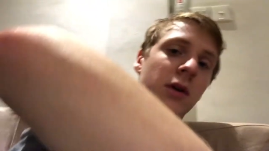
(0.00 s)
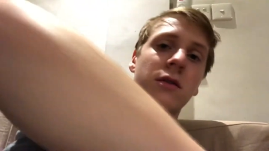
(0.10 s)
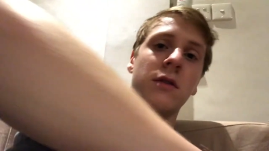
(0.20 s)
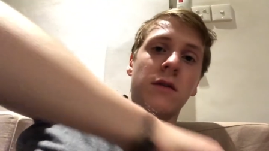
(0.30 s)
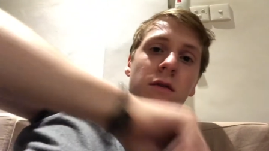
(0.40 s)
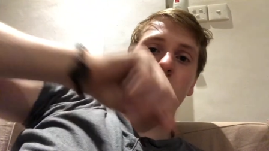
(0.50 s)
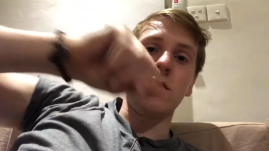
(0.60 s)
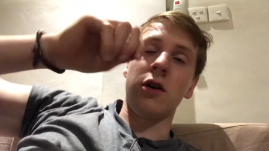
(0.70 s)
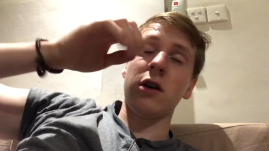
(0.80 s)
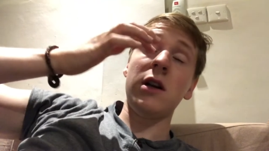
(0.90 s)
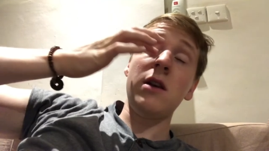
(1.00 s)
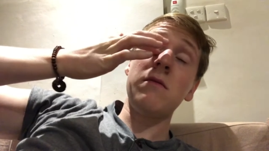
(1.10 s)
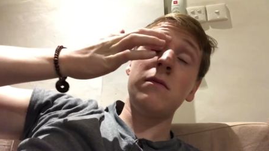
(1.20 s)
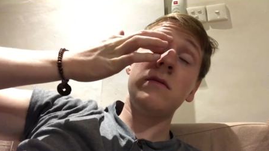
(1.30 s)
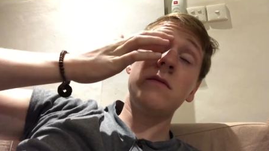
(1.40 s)
about it if you're talking,
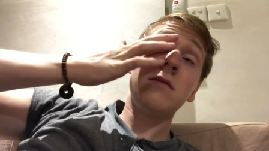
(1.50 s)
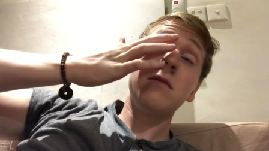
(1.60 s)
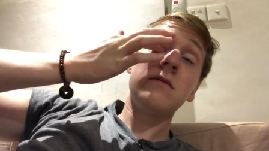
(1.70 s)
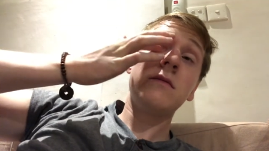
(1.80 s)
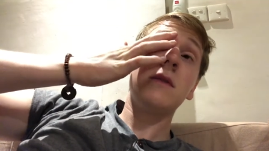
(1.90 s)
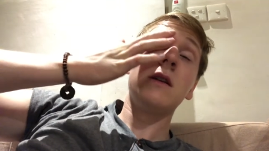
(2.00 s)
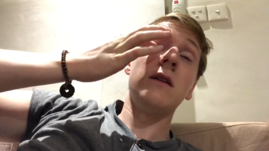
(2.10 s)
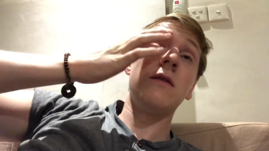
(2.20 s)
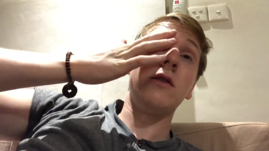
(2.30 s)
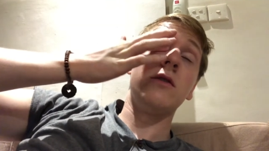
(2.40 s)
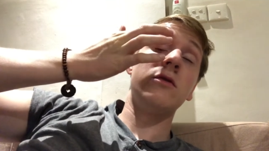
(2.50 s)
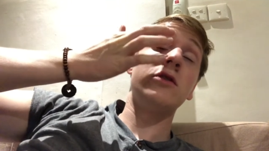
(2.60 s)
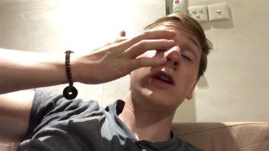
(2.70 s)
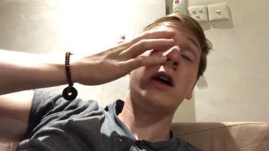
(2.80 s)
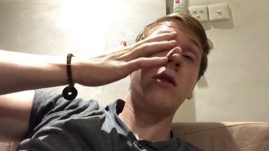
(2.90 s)
if you're
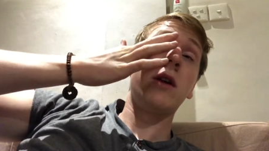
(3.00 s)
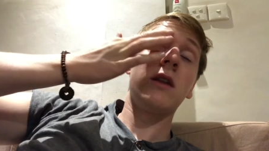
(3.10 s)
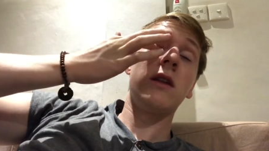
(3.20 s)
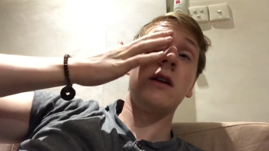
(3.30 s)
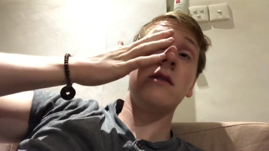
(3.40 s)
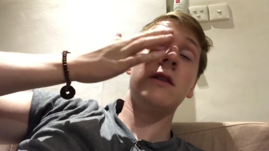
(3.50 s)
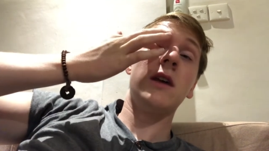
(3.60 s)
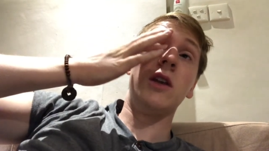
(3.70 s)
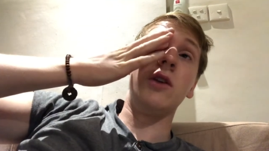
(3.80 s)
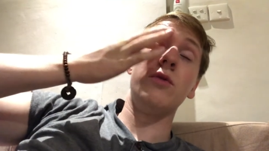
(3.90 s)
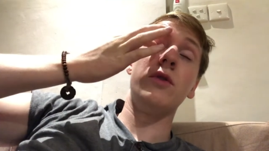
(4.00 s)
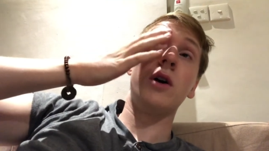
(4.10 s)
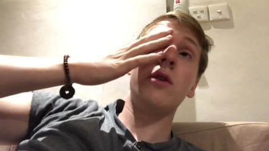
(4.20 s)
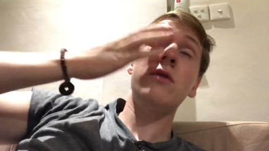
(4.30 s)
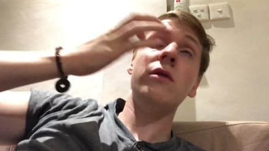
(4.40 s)
sharing things that you
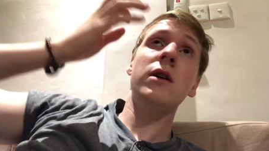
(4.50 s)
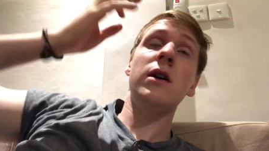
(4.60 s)
know,